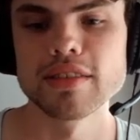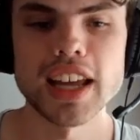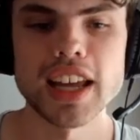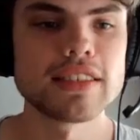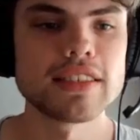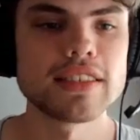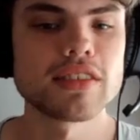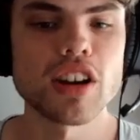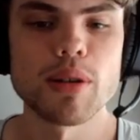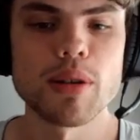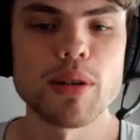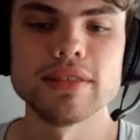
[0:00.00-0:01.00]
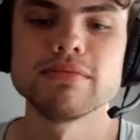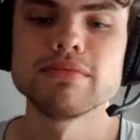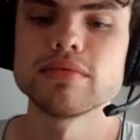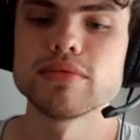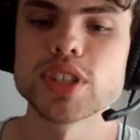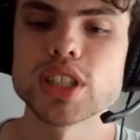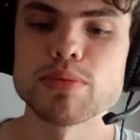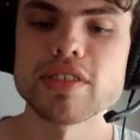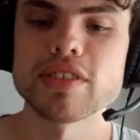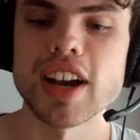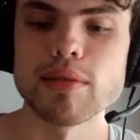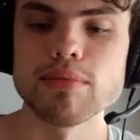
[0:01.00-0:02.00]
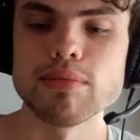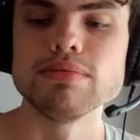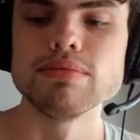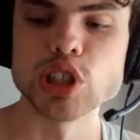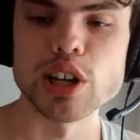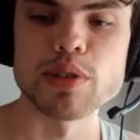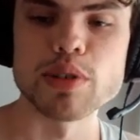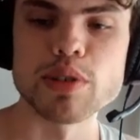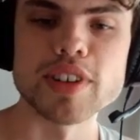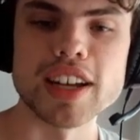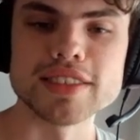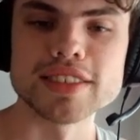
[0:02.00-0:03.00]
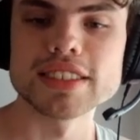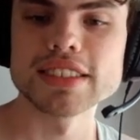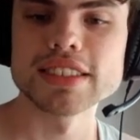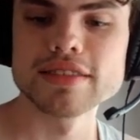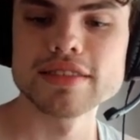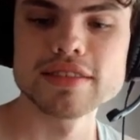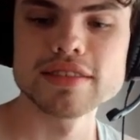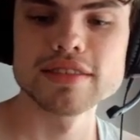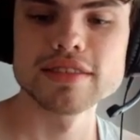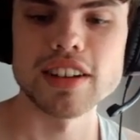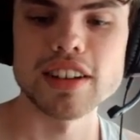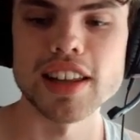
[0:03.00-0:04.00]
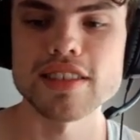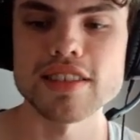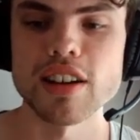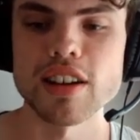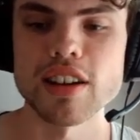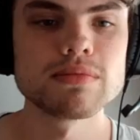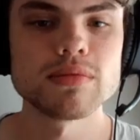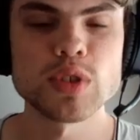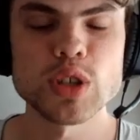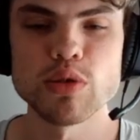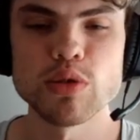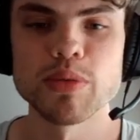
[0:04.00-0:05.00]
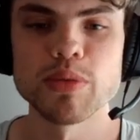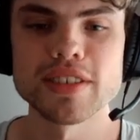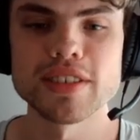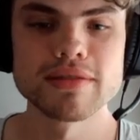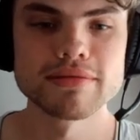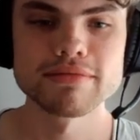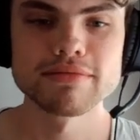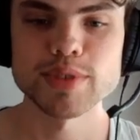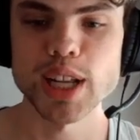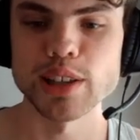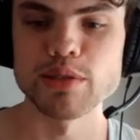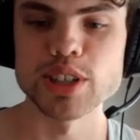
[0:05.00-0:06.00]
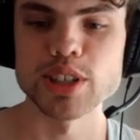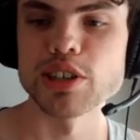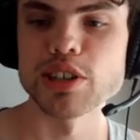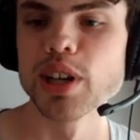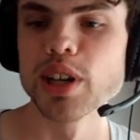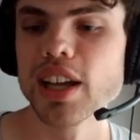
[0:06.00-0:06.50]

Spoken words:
Like, comment, subscribe, share with your friends, all that stuff YouTubers tell you to do.